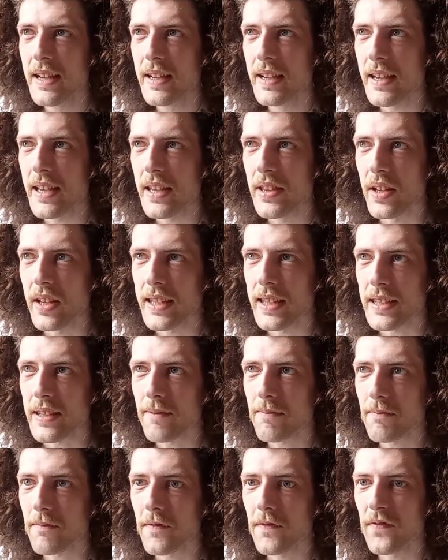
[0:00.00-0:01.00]
in like
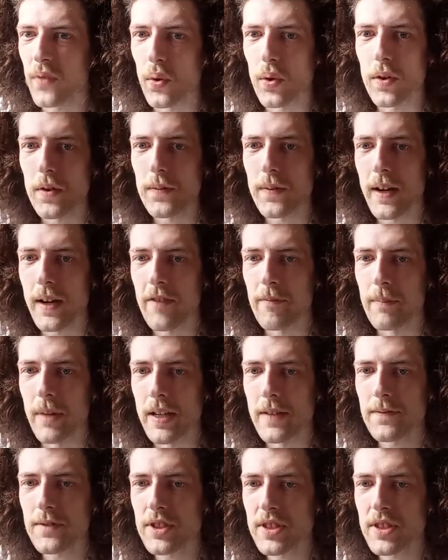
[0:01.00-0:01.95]
4 or 5 months.